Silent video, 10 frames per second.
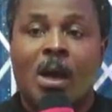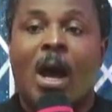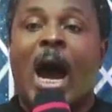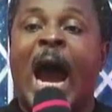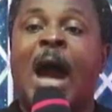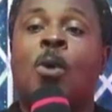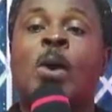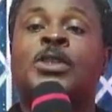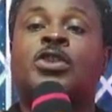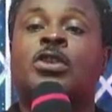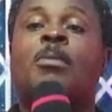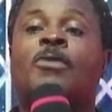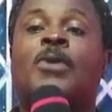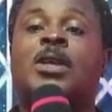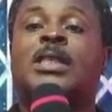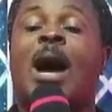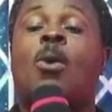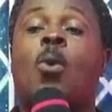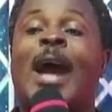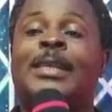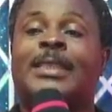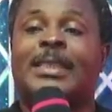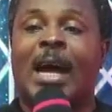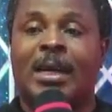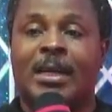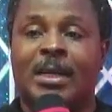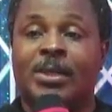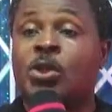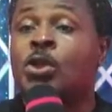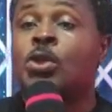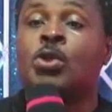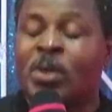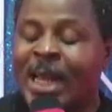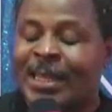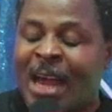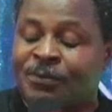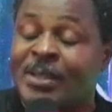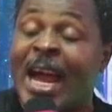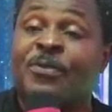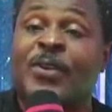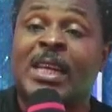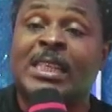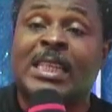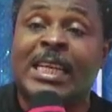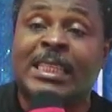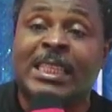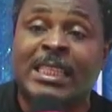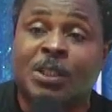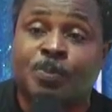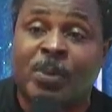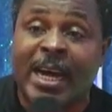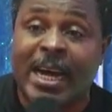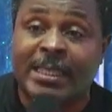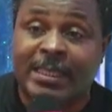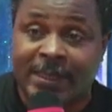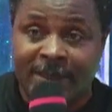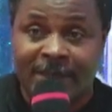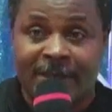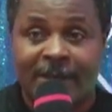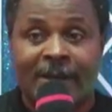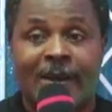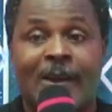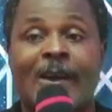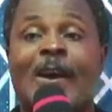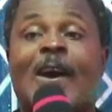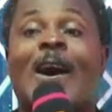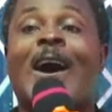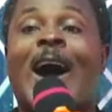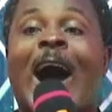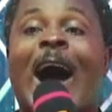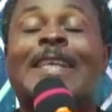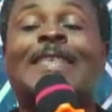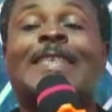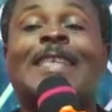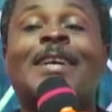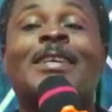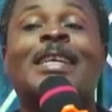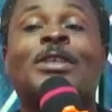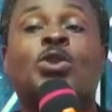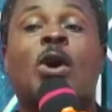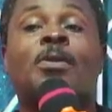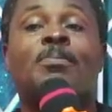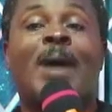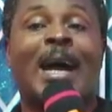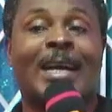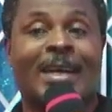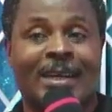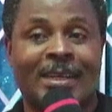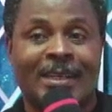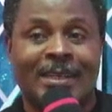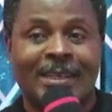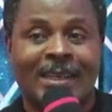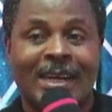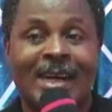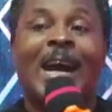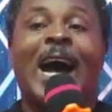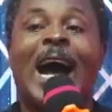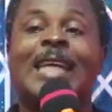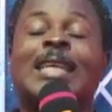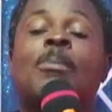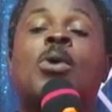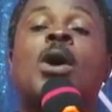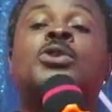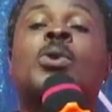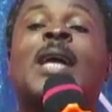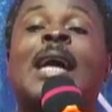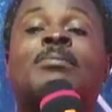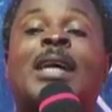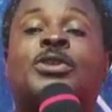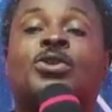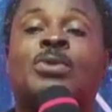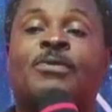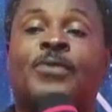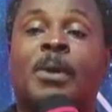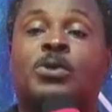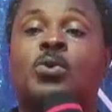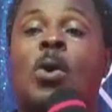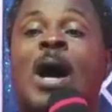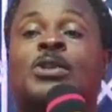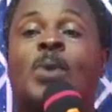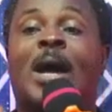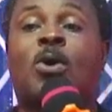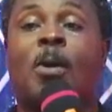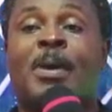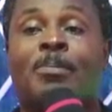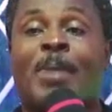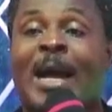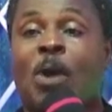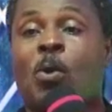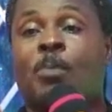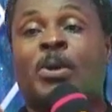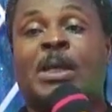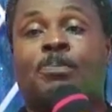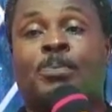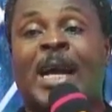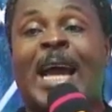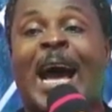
I wish some of us are wiser. Do you know that after I finish leading these prayers, I still return back as I'm going to get my children from school, as we are coming back, I will put the prayer.